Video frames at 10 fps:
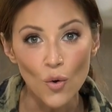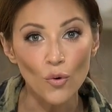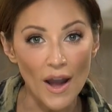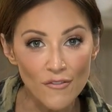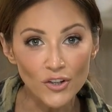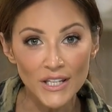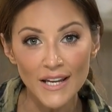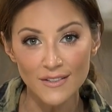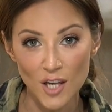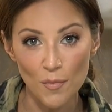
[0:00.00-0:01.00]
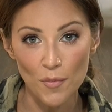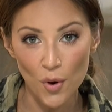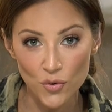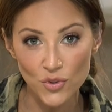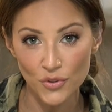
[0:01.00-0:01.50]
Wherever he ends up,
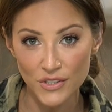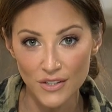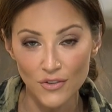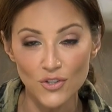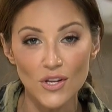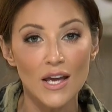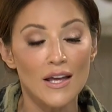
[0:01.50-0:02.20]
opposing receivers,